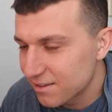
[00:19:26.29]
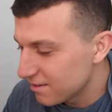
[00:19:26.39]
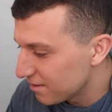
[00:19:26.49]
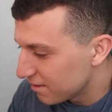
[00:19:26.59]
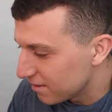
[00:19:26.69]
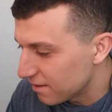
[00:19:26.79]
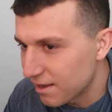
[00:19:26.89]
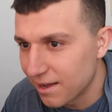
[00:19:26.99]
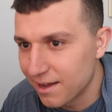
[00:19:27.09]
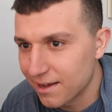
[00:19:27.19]

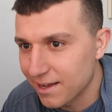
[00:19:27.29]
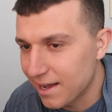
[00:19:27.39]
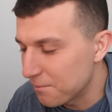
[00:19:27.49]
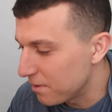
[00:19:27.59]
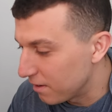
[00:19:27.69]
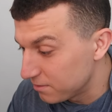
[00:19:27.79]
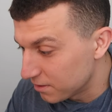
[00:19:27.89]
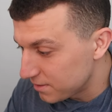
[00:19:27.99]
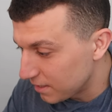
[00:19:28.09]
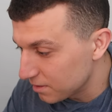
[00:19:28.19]
No. Uh, come. Uh,
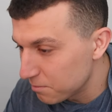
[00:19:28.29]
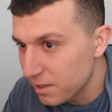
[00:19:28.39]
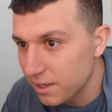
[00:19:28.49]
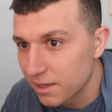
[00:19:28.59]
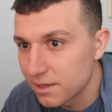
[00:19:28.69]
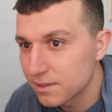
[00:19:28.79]
you're telling me.